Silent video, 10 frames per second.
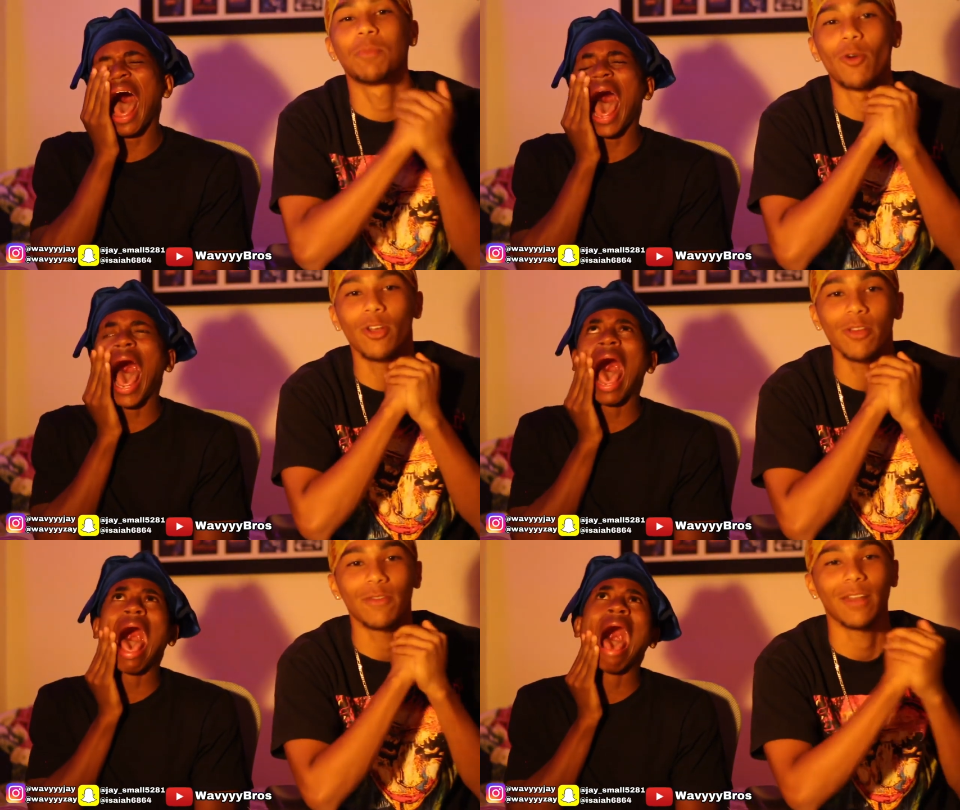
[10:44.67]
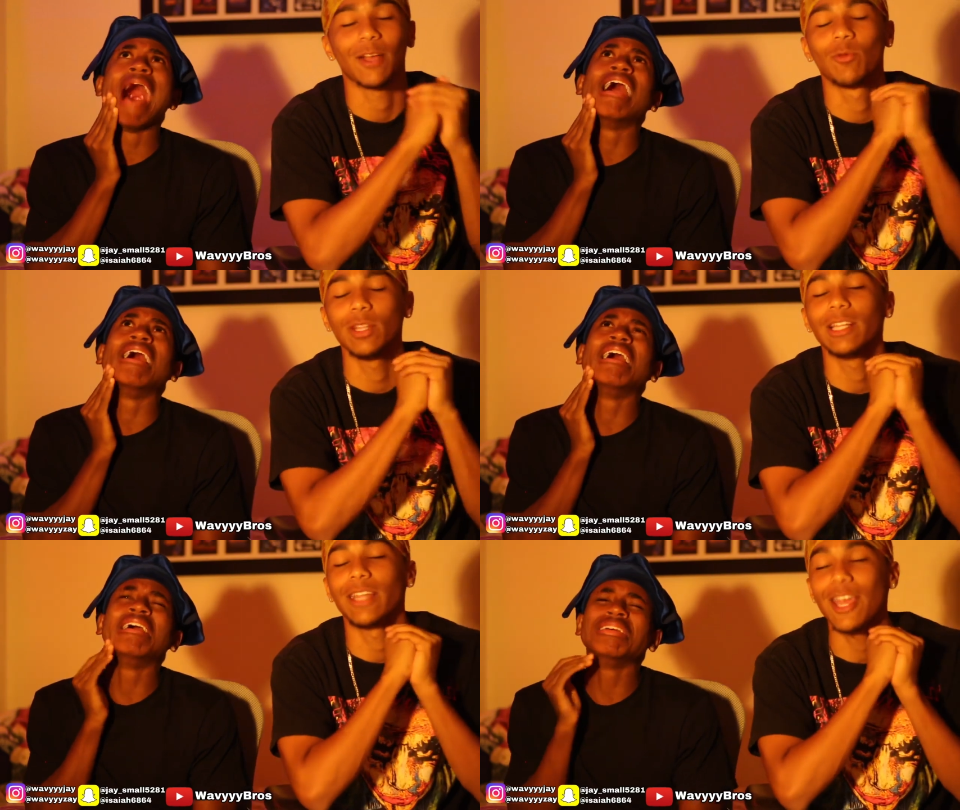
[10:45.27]
Speaker 1: supportive
Speaker 2: and like
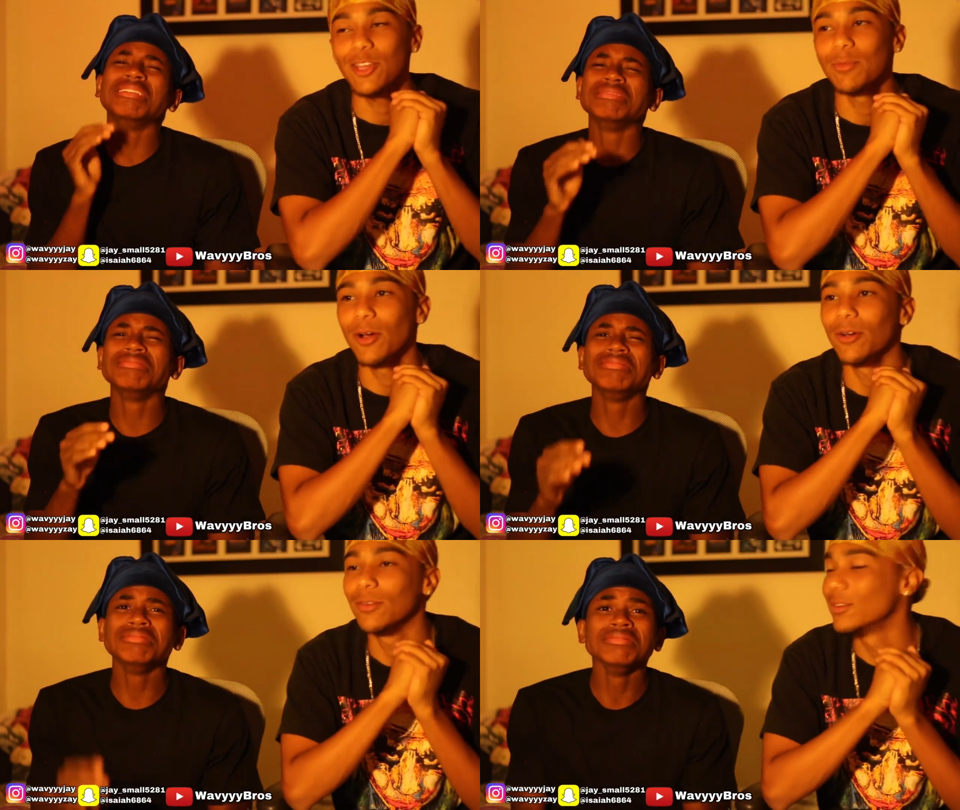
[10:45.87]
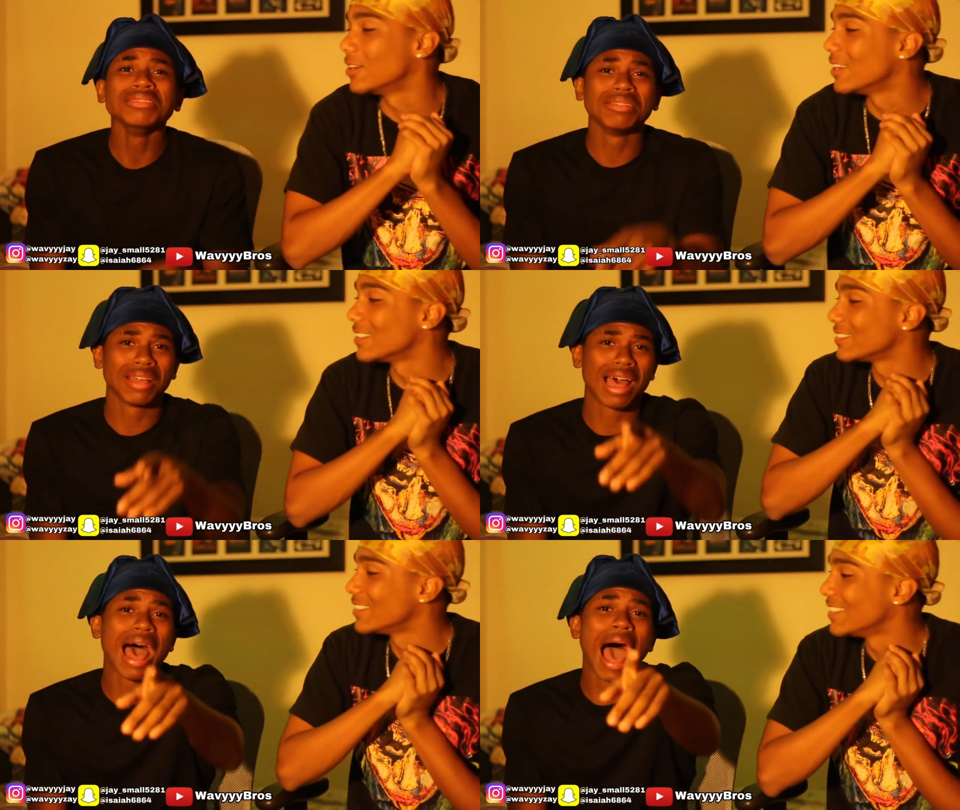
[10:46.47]
really thank you, bro.
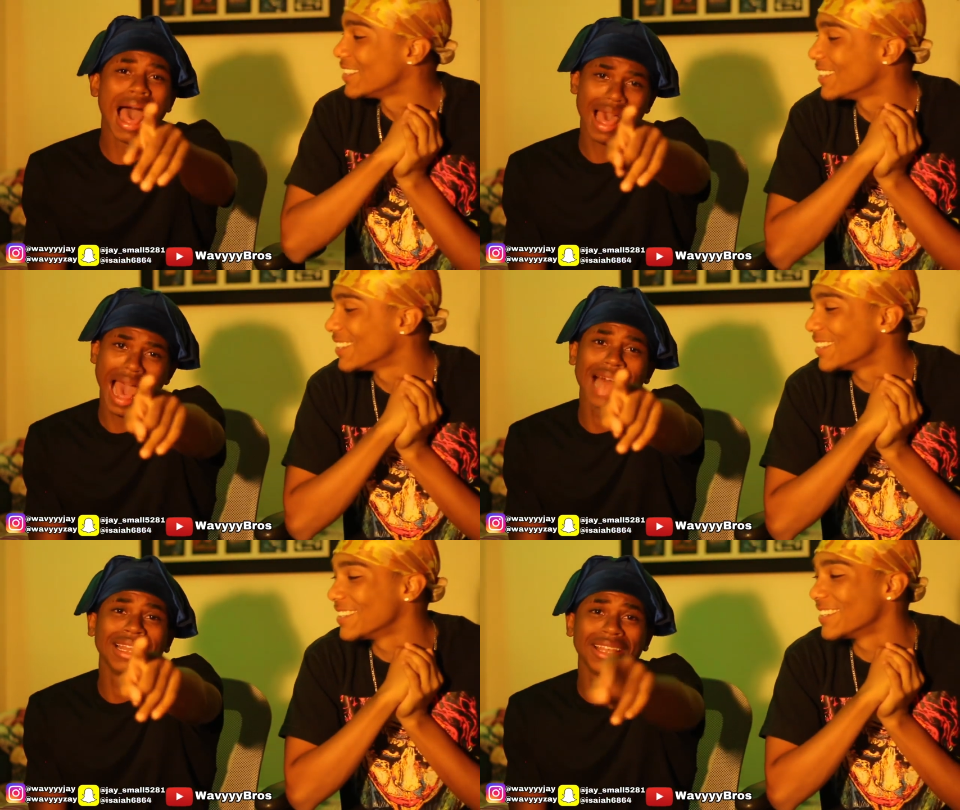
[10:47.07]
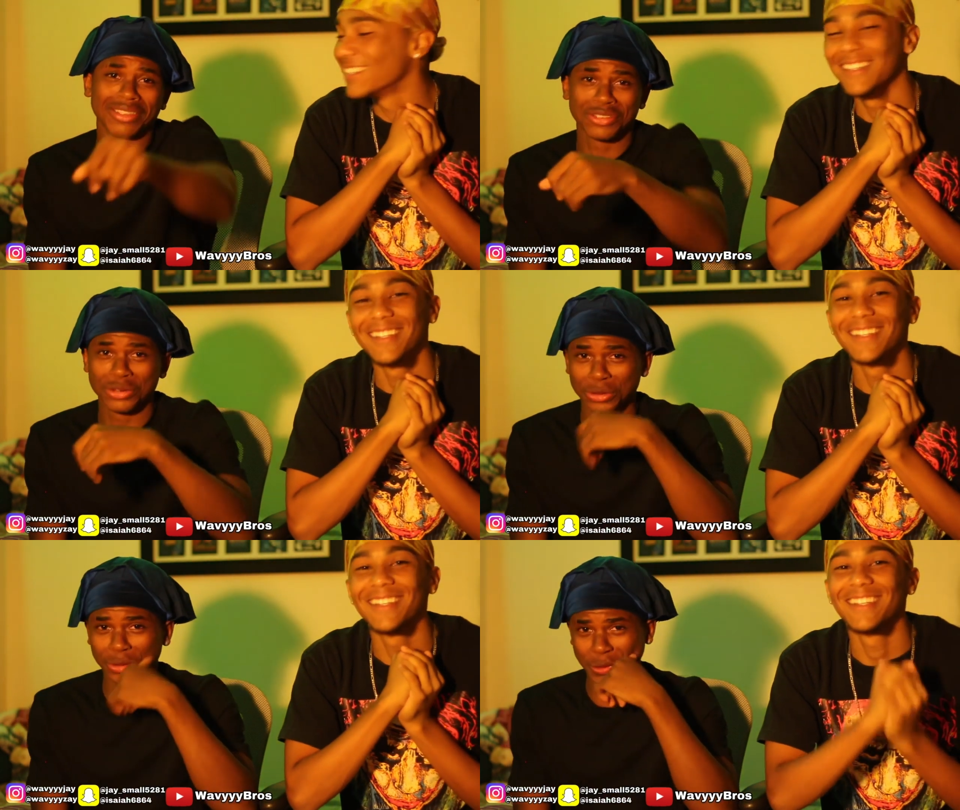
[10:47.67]
I love
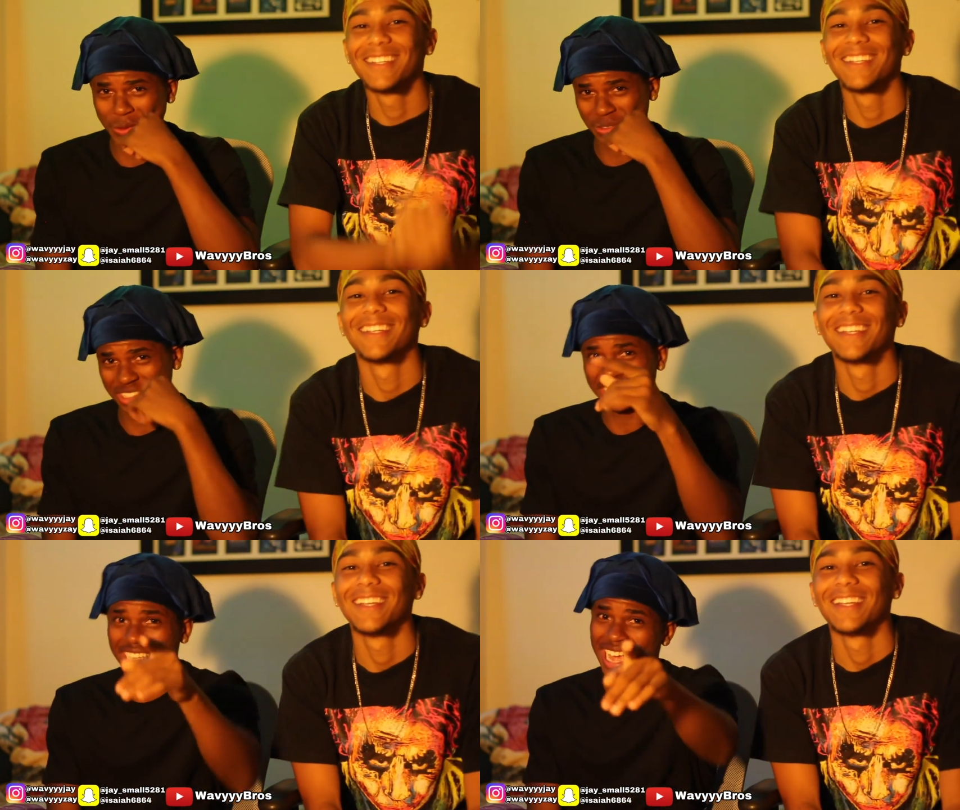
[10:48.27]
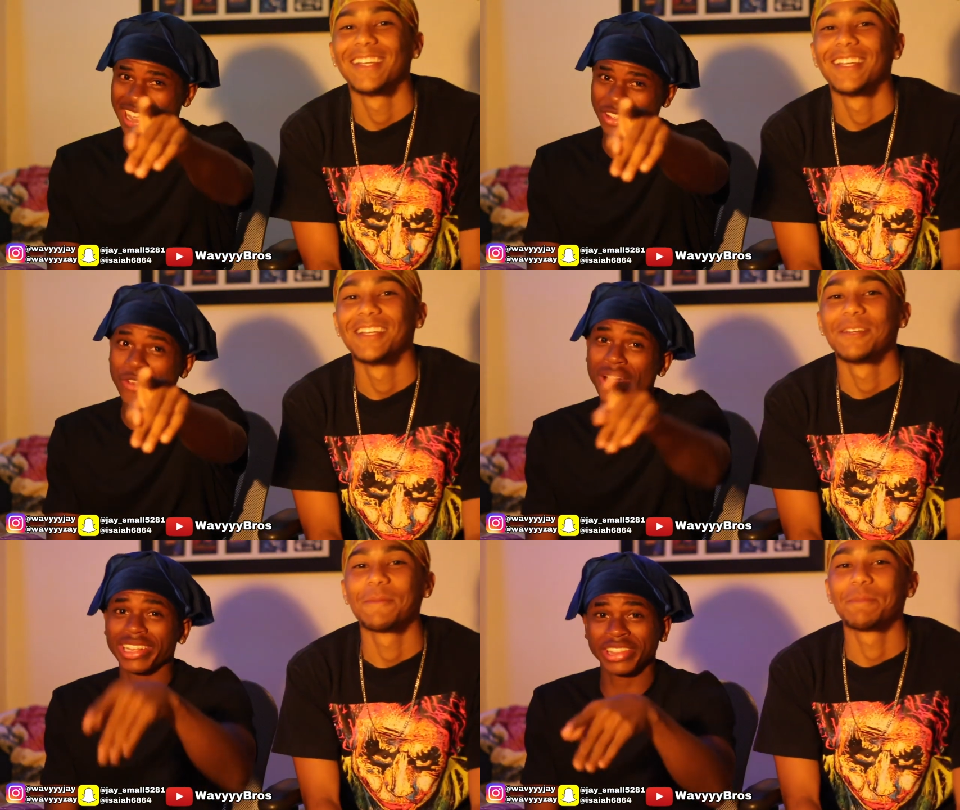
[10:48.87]
you. Yeah, you
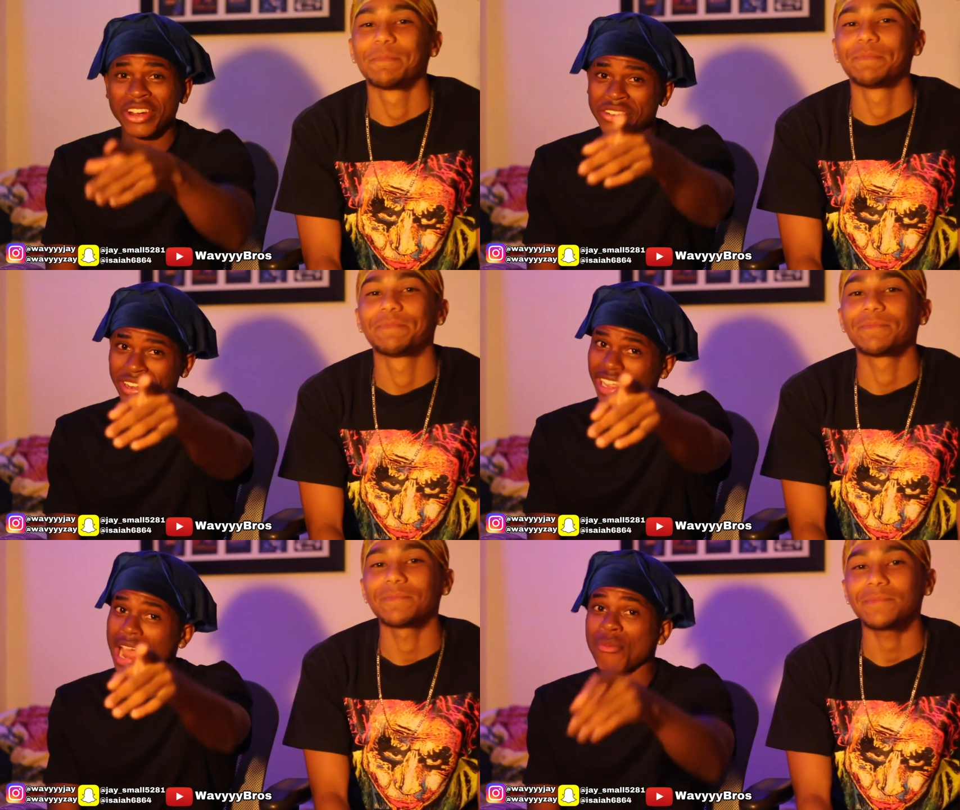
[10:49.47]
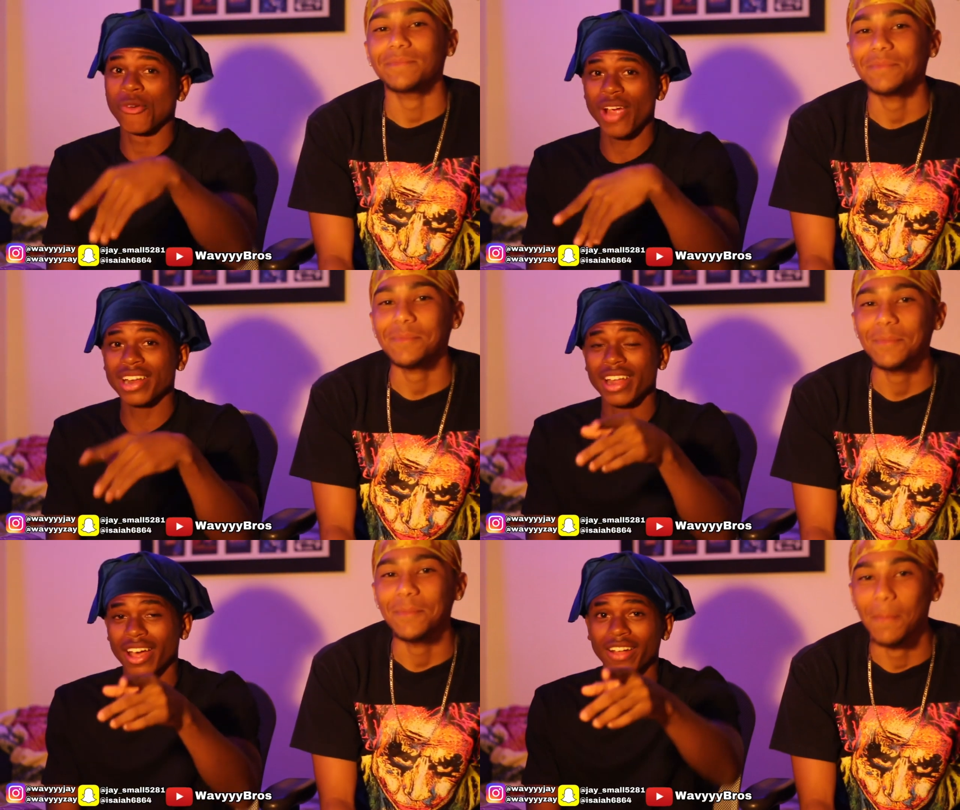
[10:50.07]
right there in the camera right
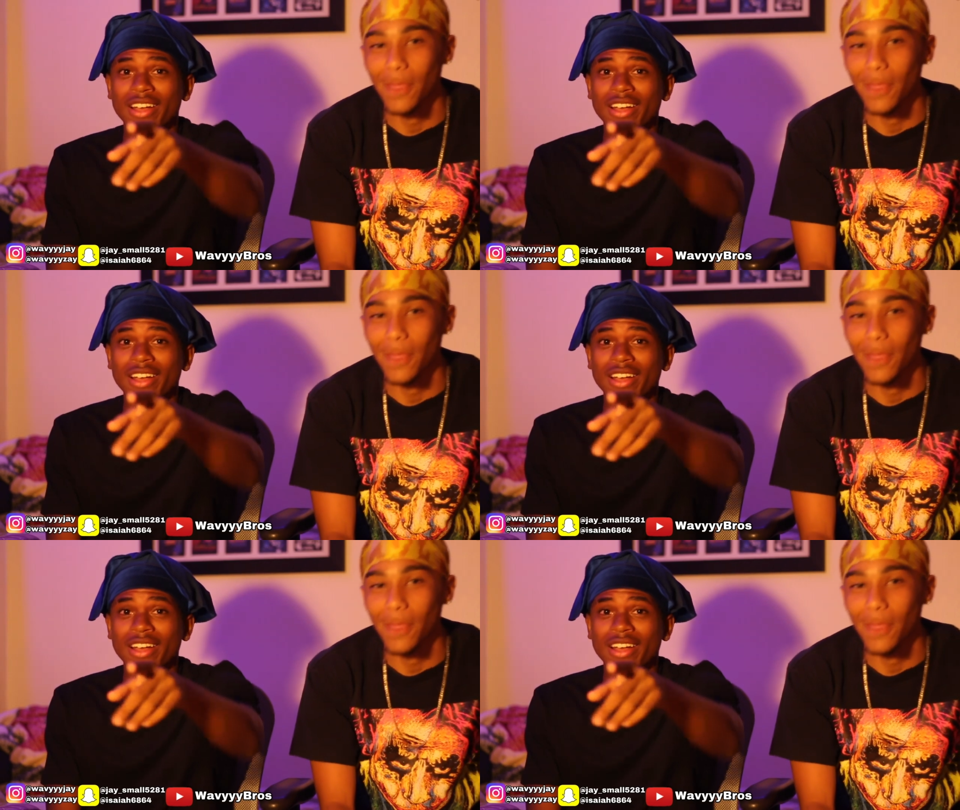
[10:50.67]
now.